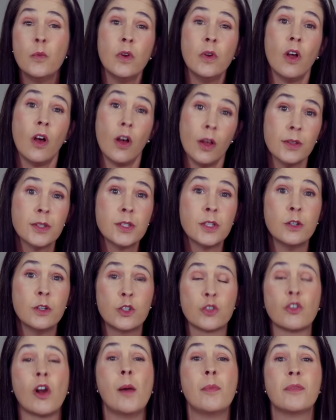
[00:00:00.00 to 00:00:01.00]
will also
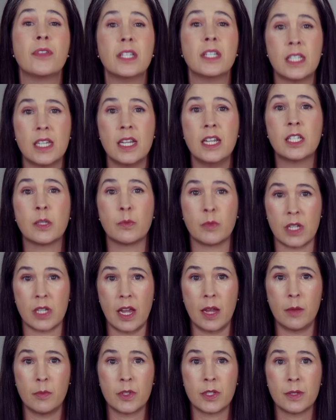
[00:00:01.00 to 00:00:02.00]
drop this T
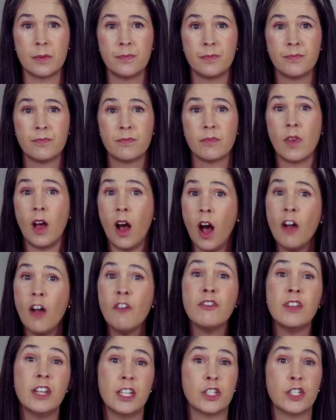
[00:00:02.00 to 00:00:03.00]
sometimes.
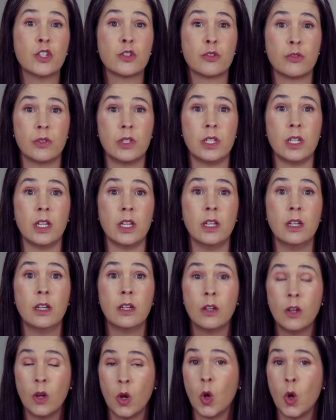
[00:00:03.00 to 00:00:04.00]
Often it's a true T,
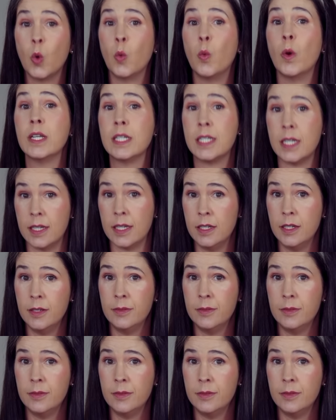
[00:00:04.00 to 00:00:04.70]
wanted.